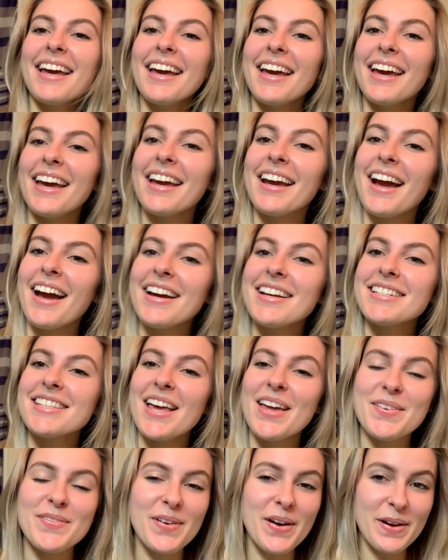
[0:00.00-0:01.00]
Hey guys,
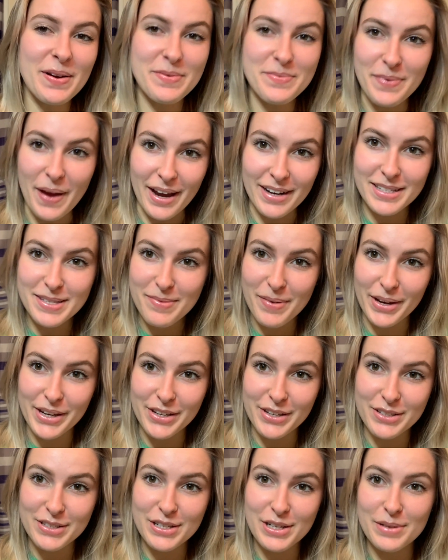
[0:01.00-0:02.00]
and welcome back to my
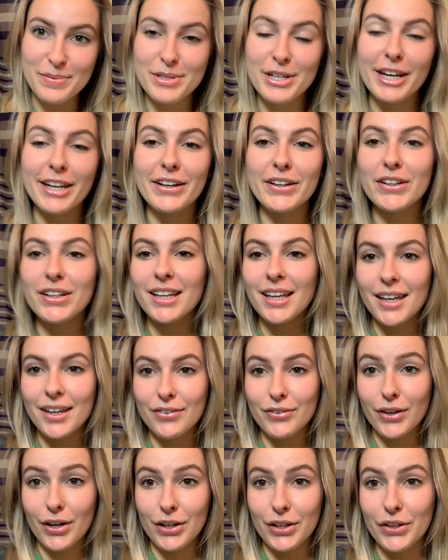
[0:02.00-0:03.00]
YouTube channel. If
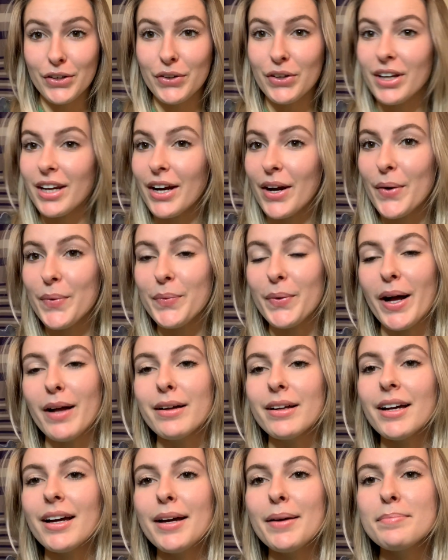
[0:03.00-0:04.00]
you're new here,
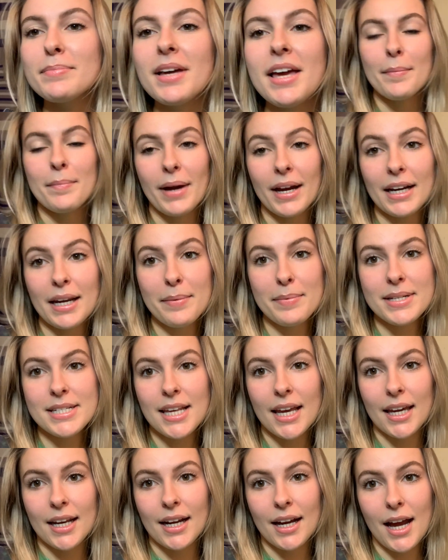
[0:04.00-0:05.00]
welcome. My name is
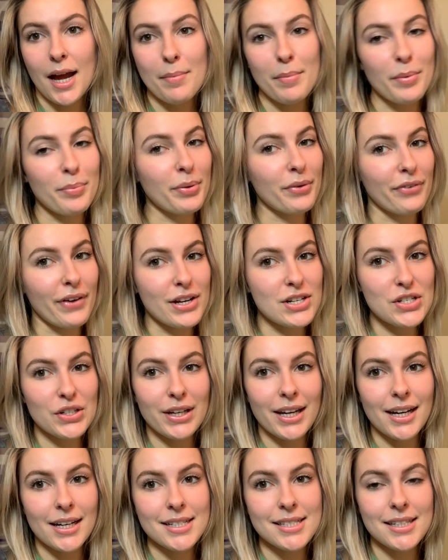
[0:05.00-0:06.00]
Hannah. I'm a professional
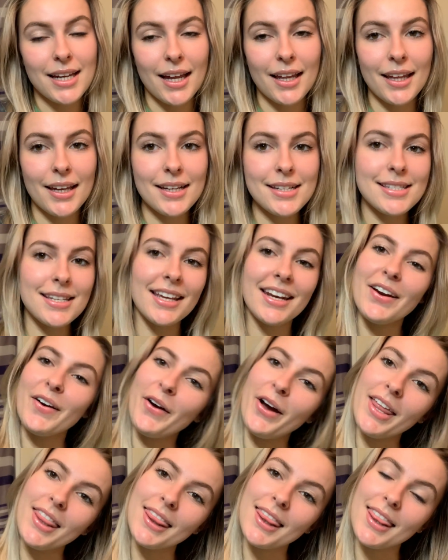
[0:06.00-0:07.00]
hairstylist, and
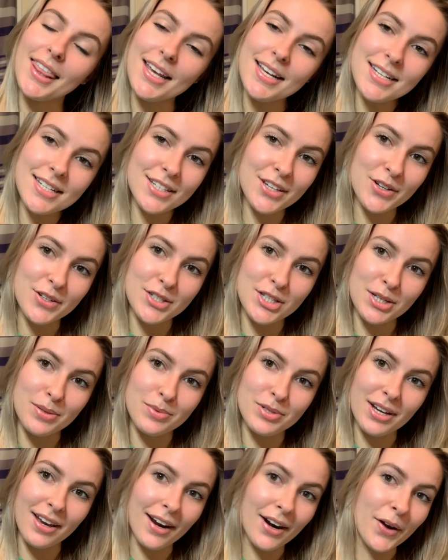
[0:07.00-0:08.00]
on this YouTube
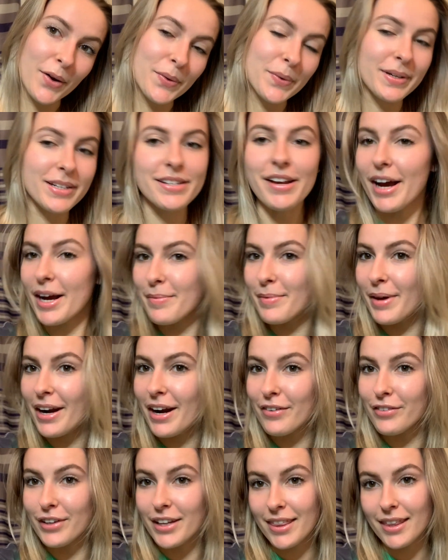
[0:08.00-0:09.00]
channel, we talk about
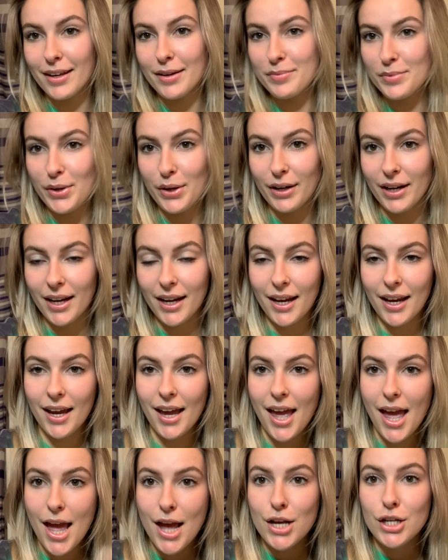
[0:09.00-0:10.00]
everything beauty.
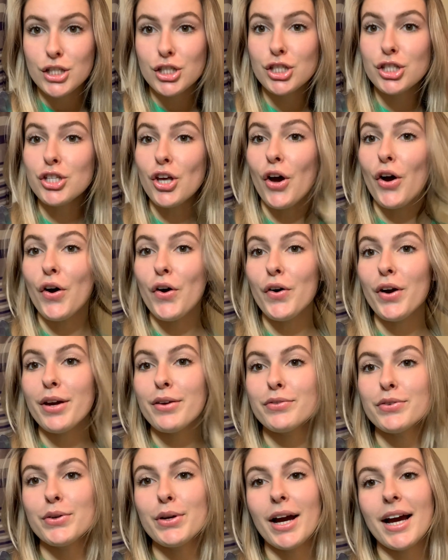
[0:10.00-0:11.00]
So
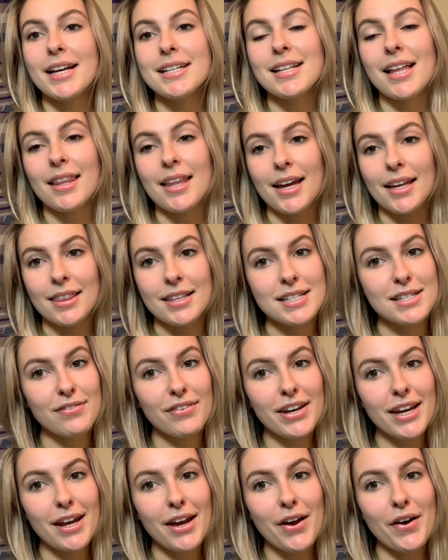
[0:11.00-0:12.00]
if you guys like this
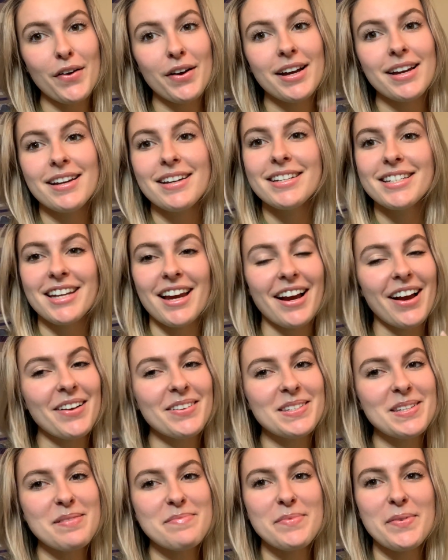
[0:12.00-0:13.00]
video, check out
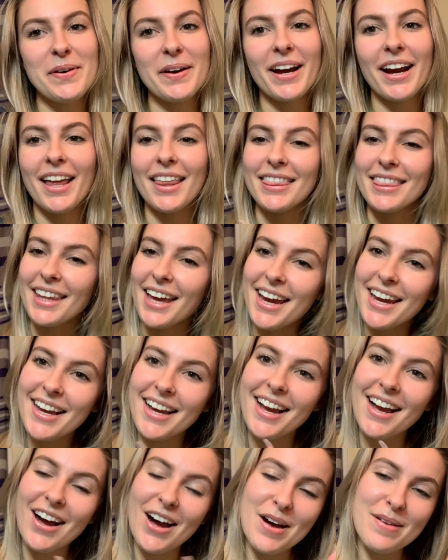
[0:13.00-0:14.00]
some more,
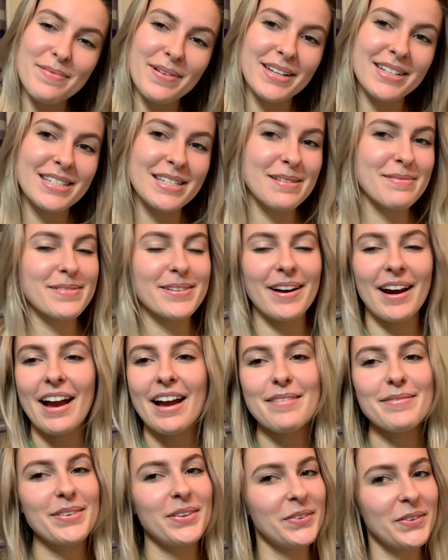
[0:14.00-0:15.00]
like, comment,
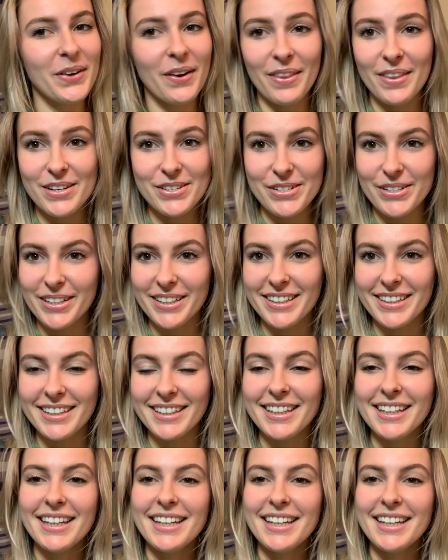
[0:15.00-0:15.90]
subscribe, you know the drill.